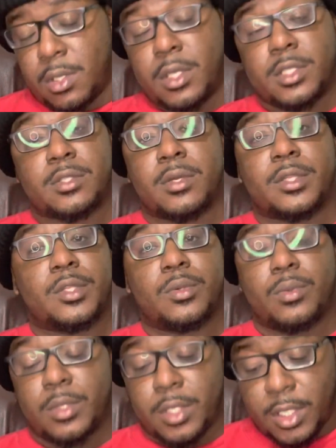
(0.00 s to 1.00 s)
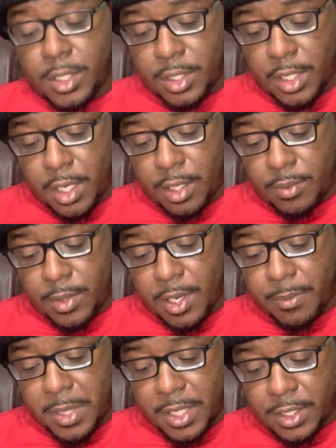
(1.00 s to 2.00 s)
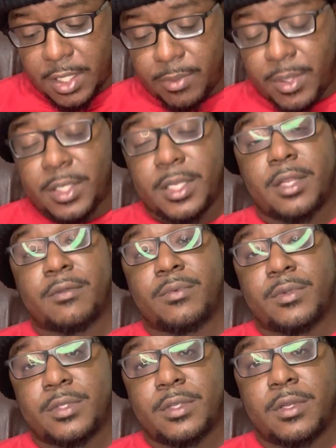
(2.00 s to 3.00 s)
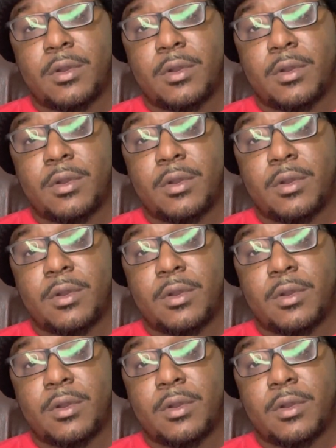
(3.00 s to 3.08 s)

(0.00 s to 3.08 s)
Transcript: He's going to do it again tonight. We got Bogdan Bogdanovic,